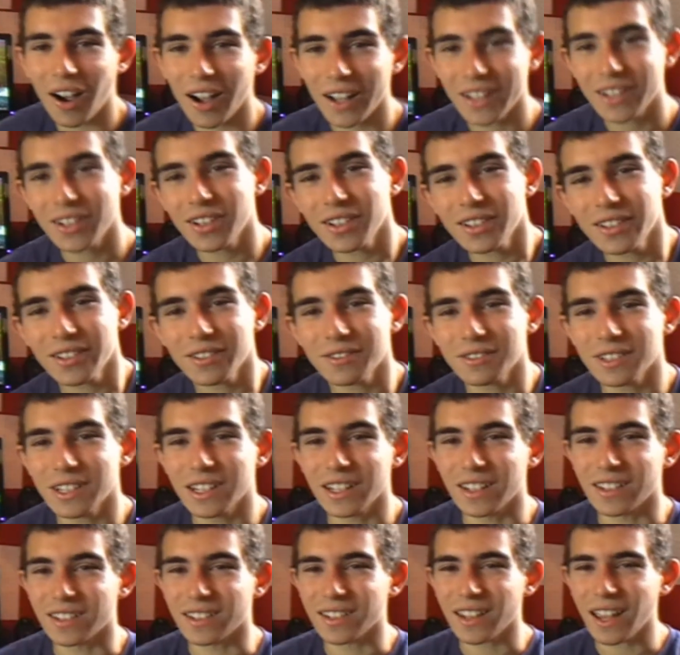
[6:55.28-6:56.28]
I couldn't
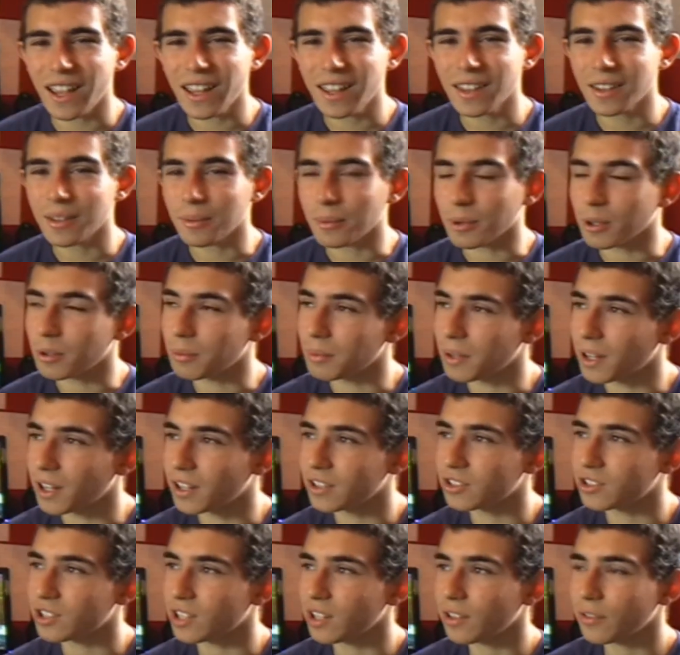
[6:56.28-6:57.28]
really say at the moment,
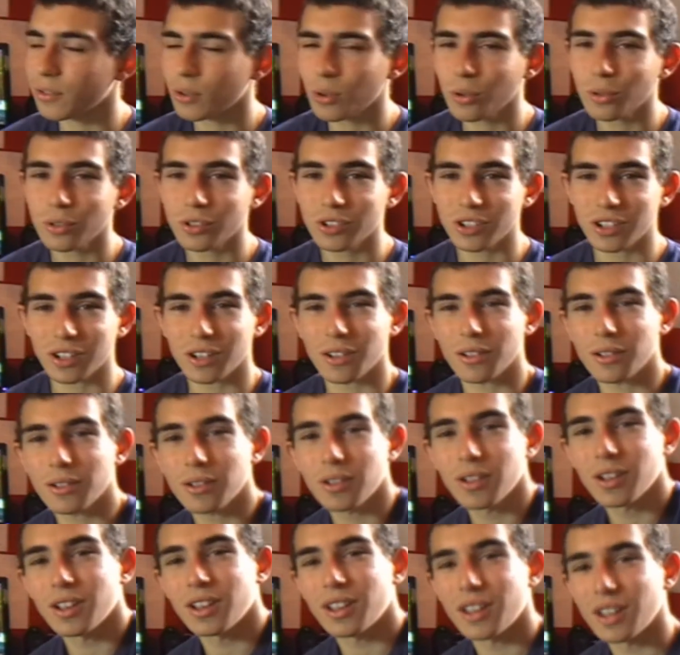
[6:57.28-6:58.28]
actually. Of course, you know,
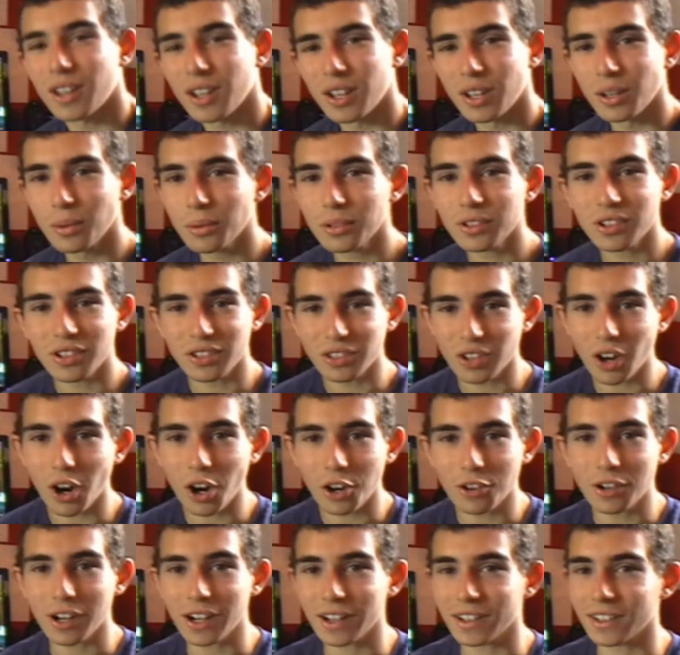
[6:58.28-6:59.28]
you want to
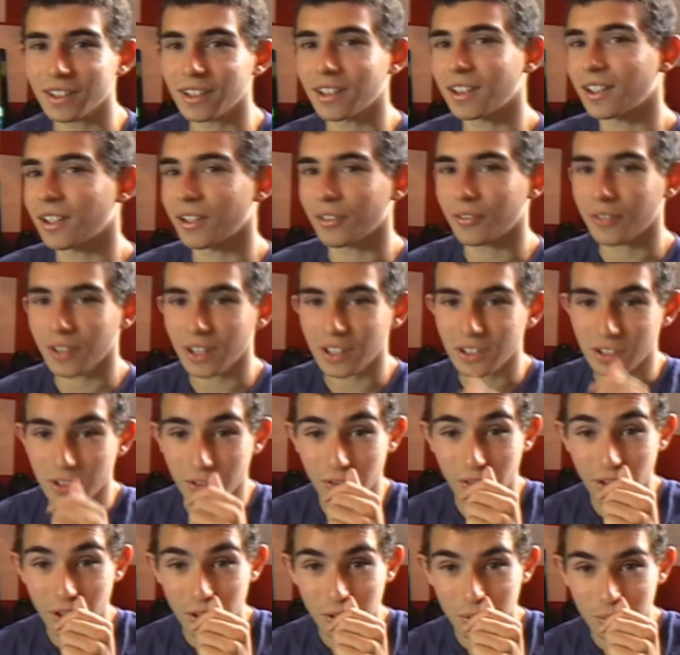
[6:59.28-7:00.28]
direct a feature
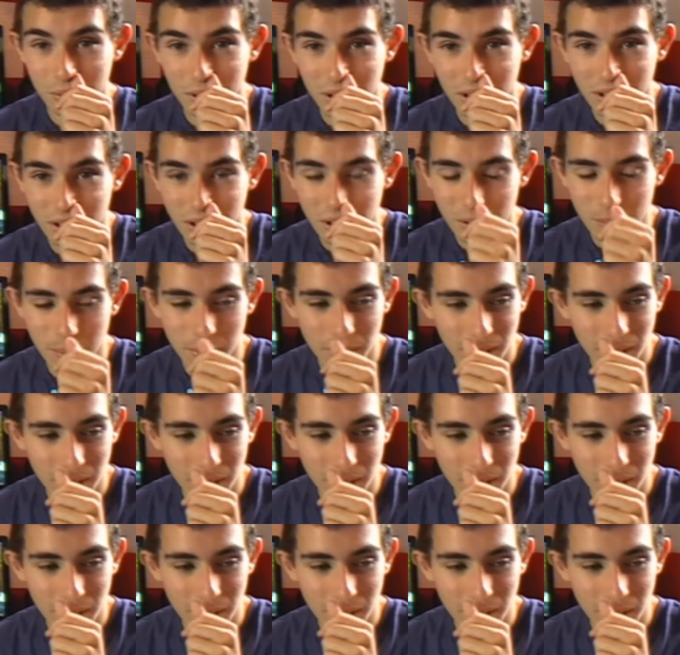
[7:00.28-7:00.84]
film, don't you?